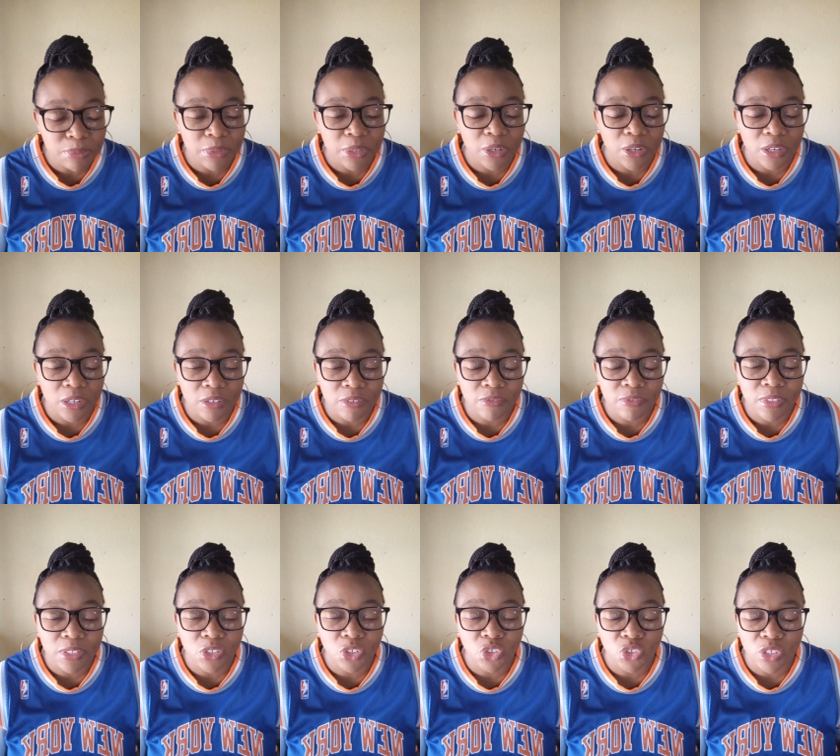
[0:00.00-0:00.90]
me of
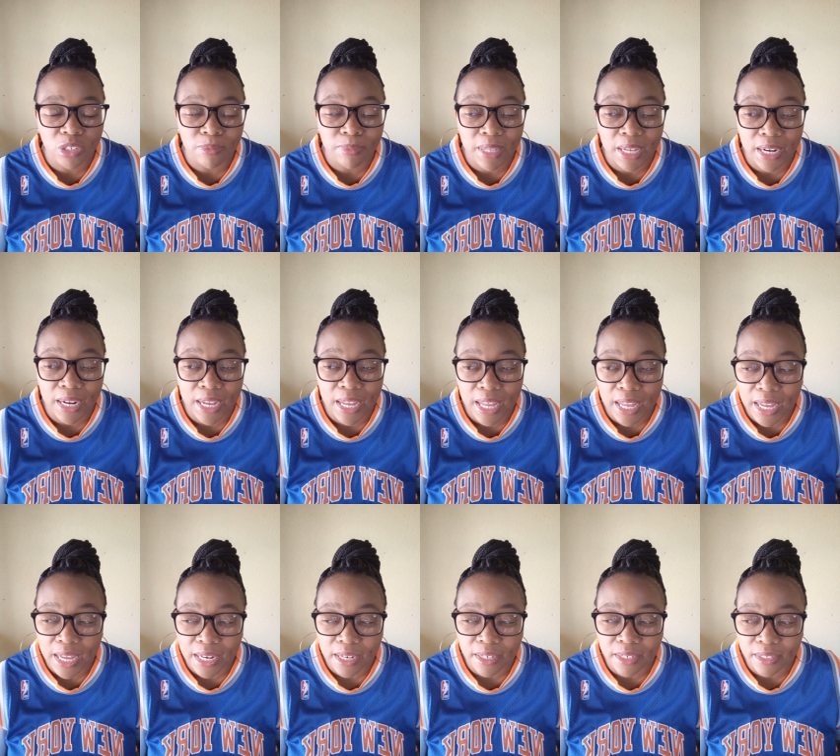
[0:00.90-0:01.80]
the dream that I
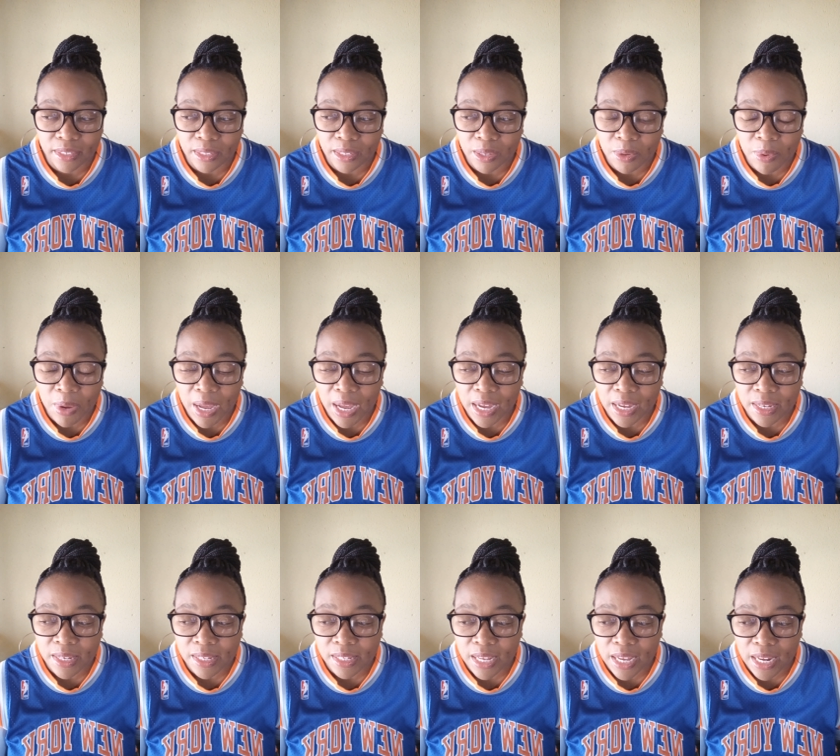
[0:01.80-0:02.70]
had where I
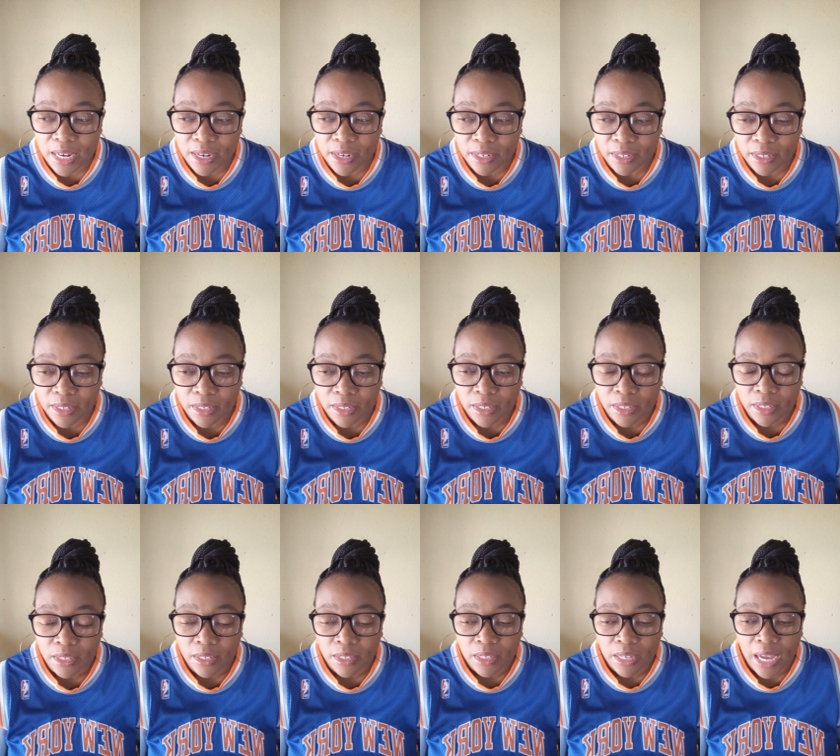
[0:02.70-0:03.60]
said,
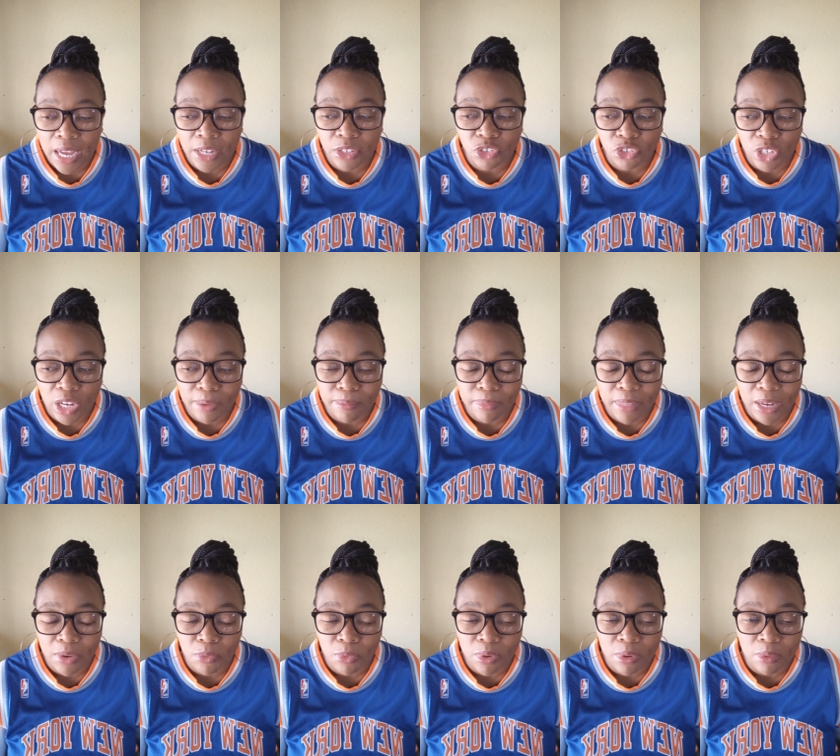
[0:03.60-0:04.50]
I dreamt
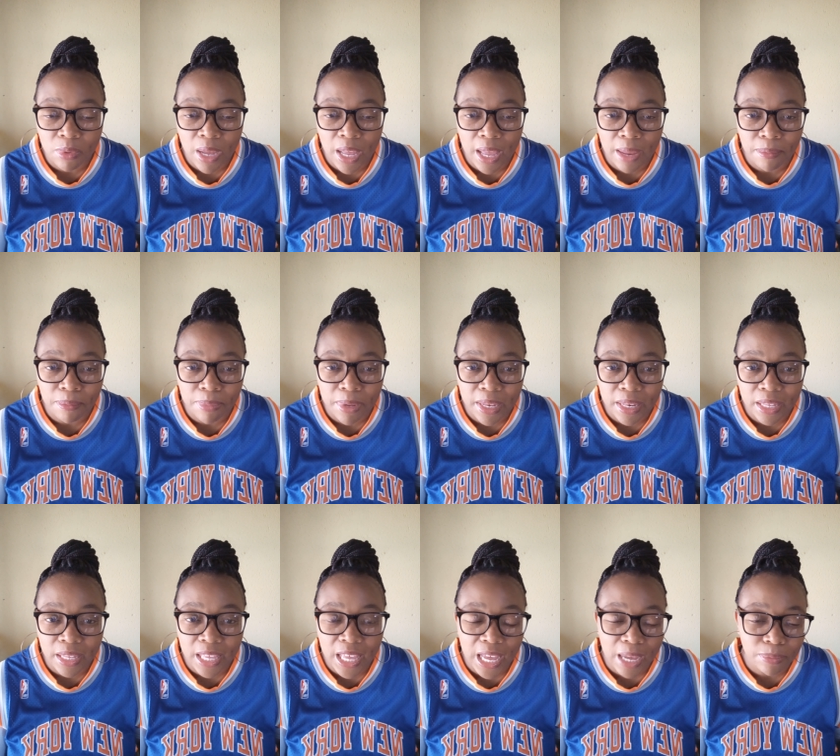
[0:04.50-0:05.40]
that we had been
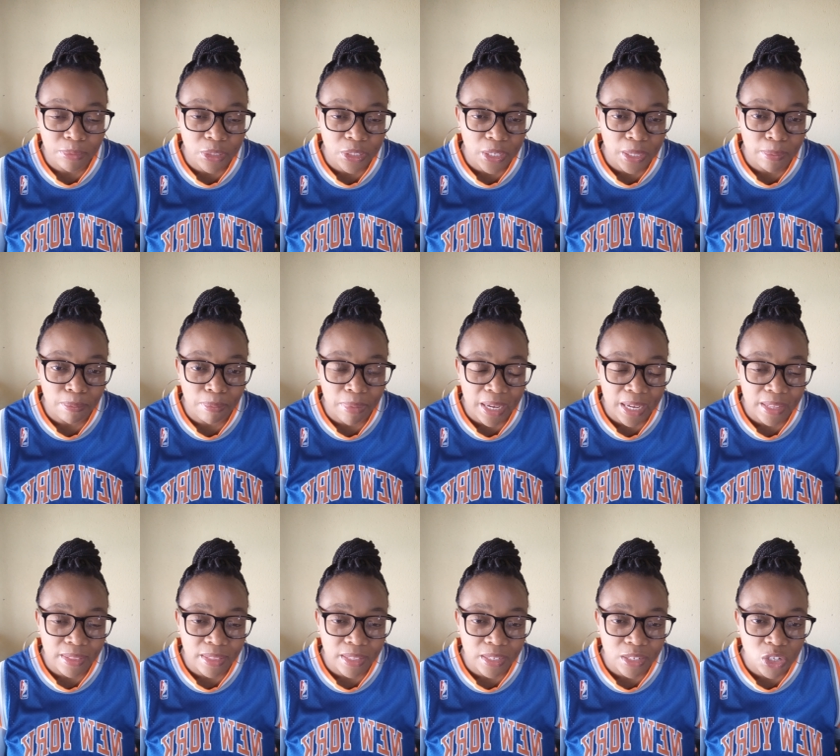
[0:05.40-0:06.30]
captured
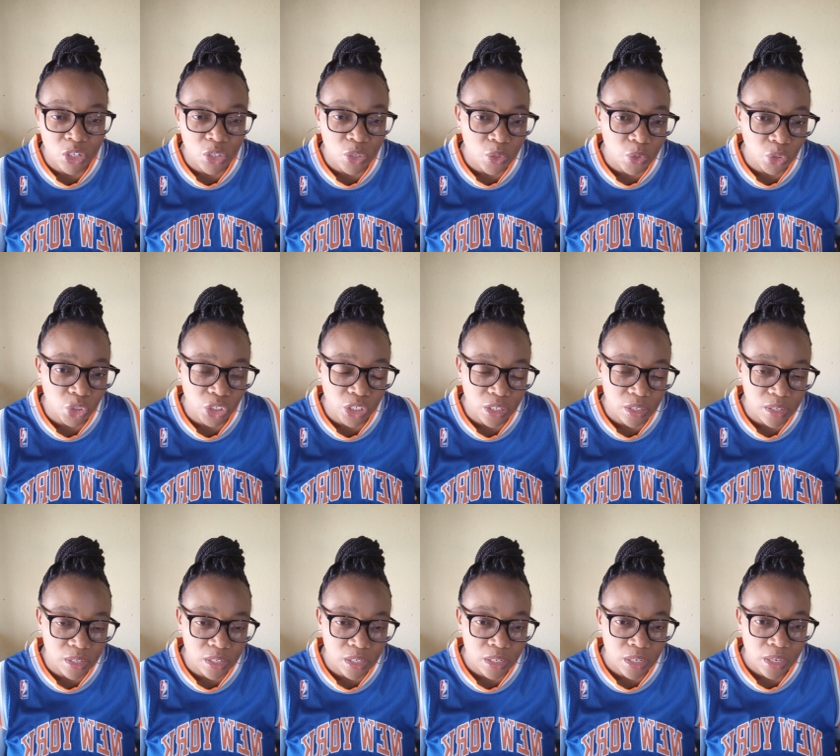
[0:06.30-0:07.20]
by the
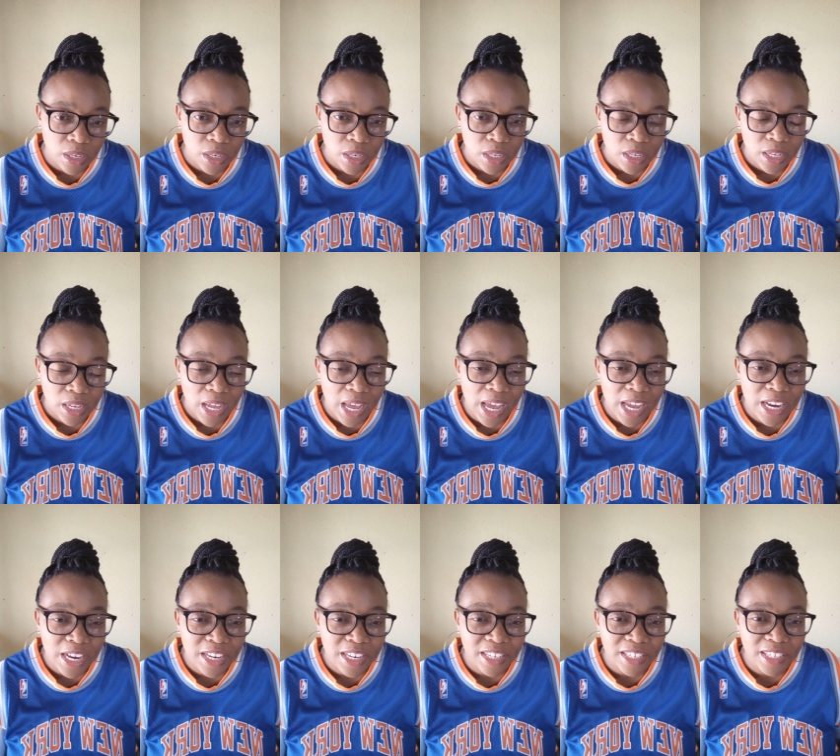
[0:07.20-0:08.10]
soldiers
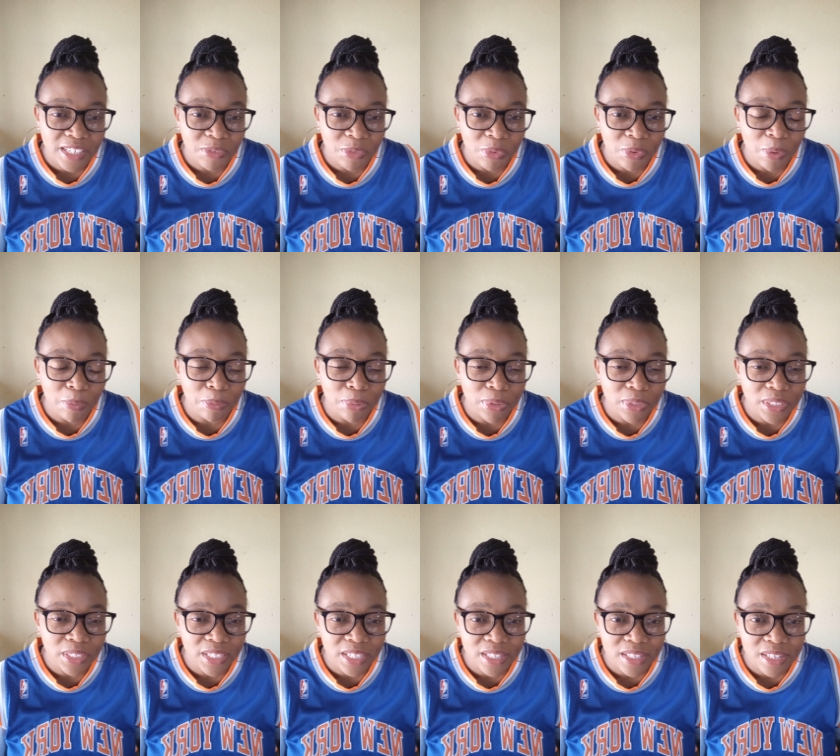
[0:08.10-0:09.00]
and we were
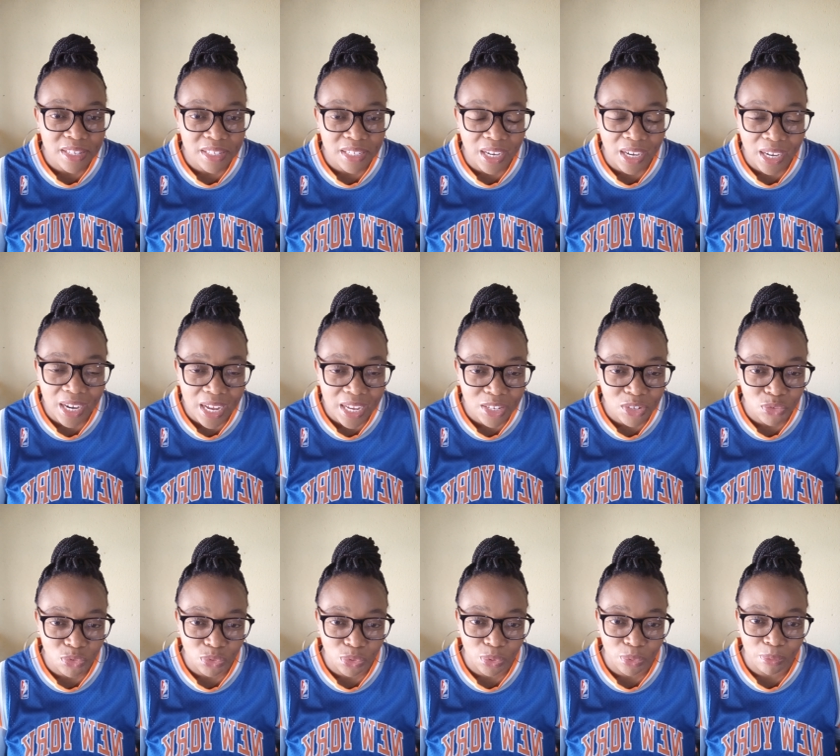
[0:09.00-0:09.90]
put in this
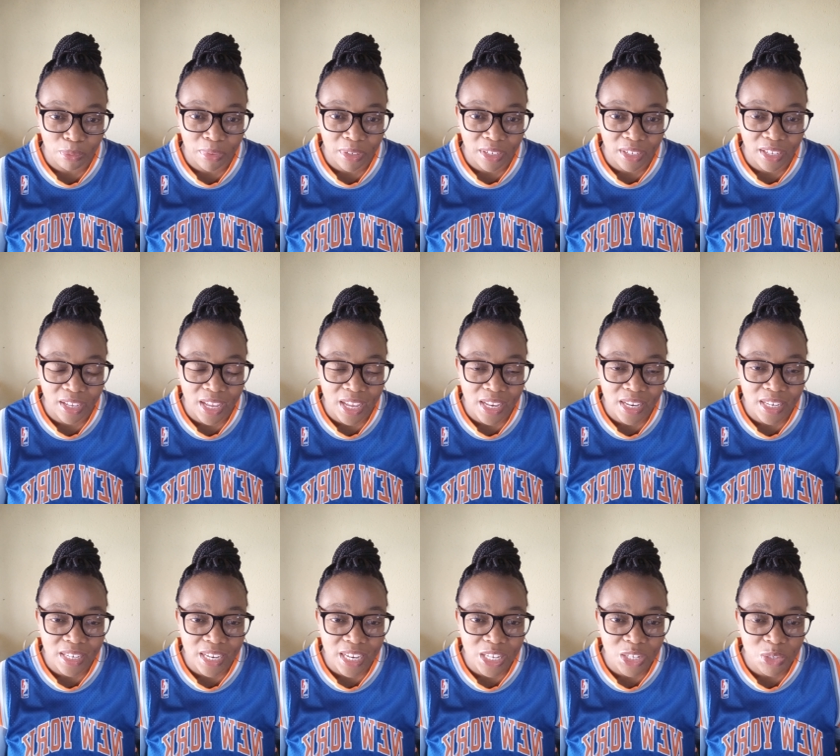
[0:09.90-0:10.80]
classroom.
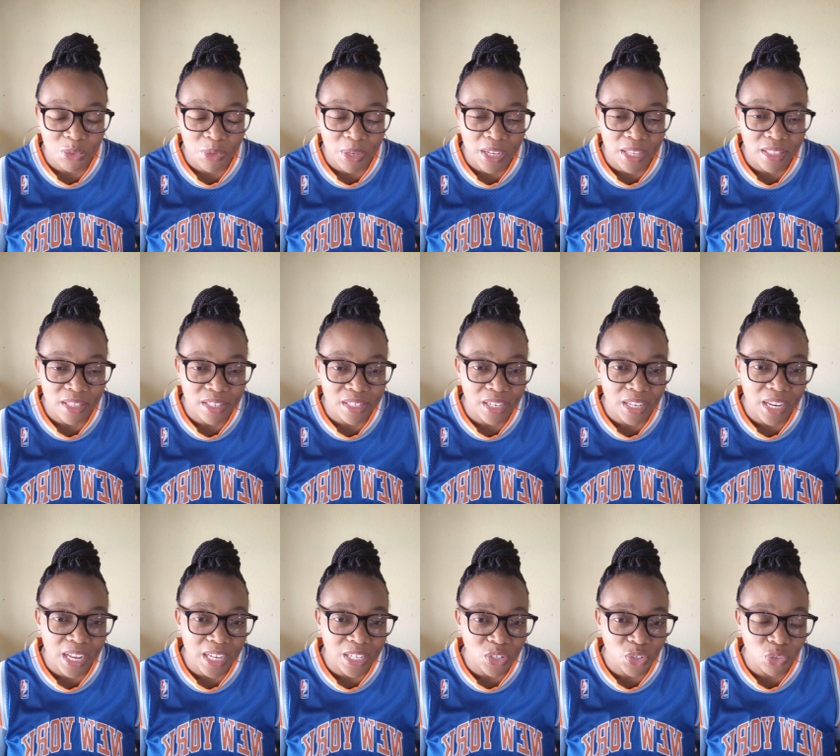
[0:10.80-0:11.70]
And as we were in this
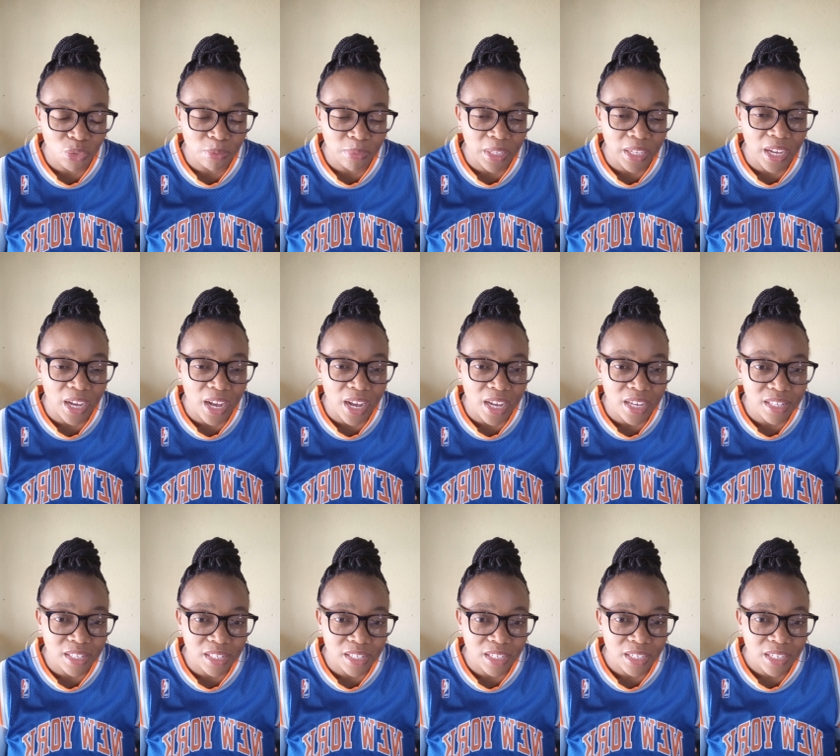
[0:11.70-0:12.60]
classroom, they
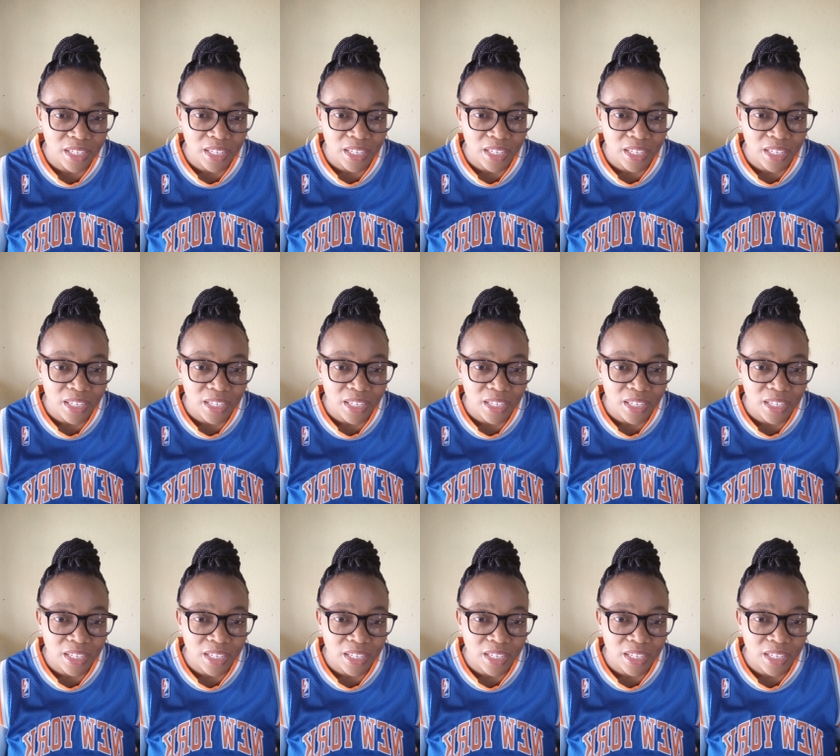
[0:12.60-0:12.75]
asked,